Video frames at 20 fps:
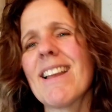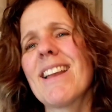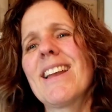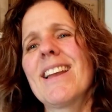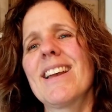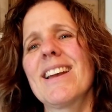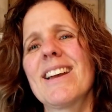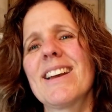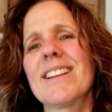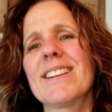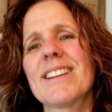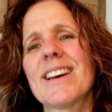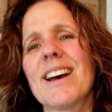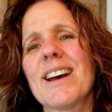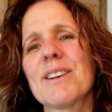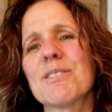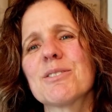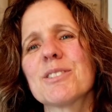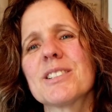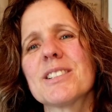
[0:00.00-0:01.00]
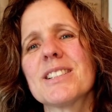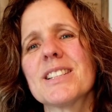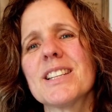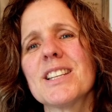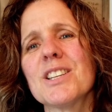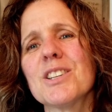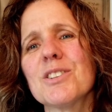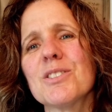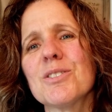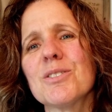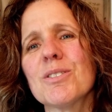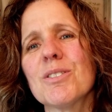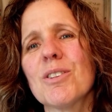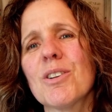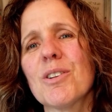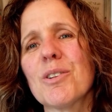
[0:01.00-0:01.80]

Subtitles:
and I will see you